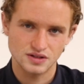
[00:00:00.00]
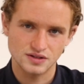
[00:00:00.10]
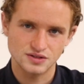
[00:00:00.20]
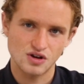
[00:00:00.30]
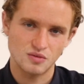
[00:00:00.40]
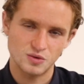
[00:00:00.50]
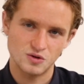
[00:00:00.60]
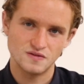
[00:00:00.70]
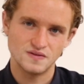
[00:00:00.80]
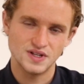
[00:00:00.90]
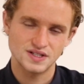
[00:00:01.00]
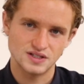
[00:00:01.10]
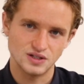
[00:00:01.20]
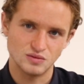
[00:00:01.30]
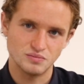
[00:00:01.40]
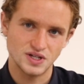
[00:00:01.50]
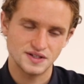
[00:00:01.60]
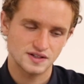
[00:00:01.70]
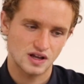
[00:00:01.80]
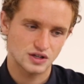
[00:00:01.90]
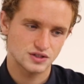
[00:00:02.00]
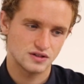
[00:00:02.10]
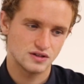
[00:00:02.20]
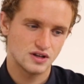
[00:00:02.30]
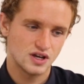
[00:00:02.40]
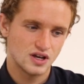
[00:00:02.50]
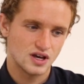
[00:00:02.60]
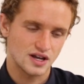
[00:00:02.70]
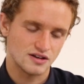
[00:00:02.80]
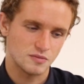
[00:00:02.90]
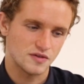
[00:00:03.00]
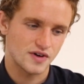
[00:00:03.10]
at the top of this little mini selection at number